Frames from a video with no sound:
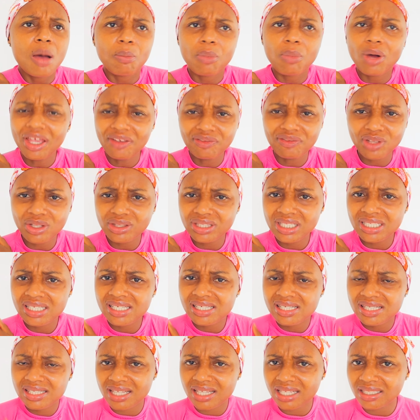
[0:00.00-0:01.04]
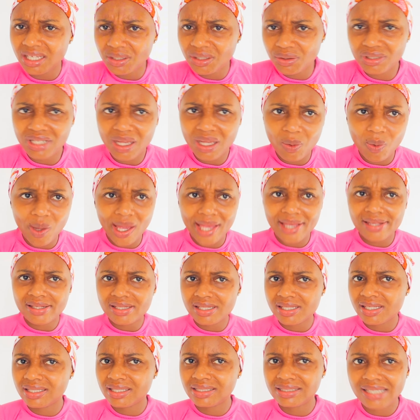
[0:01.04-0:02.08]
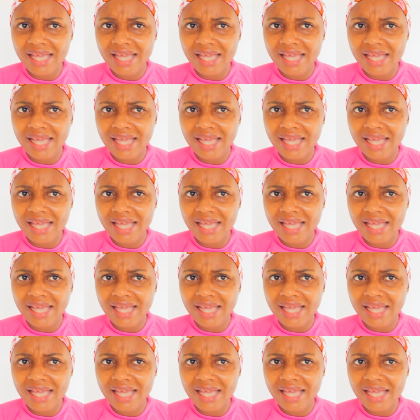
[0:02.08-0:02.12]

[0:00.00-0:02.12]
But if nothing is stated otherwise,